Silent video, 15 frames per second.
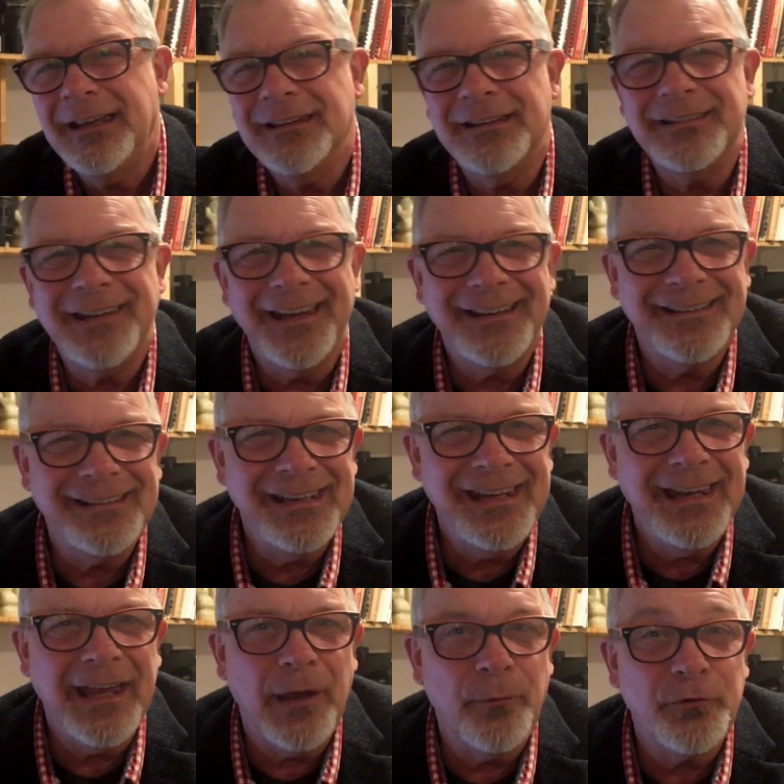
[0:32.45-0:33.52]
the
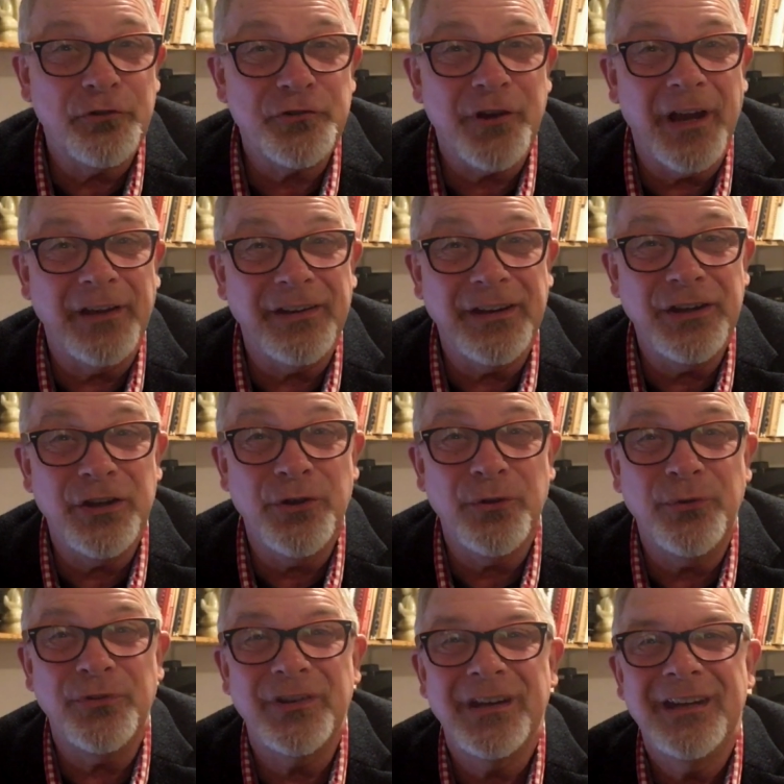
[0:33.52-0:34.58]
technique I was trying to
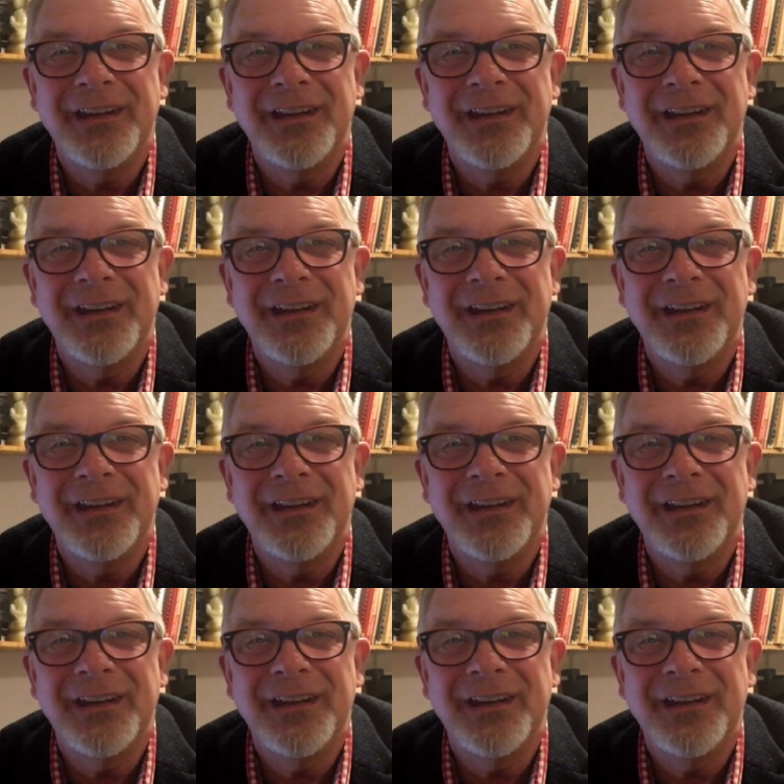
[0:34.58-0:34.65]
use,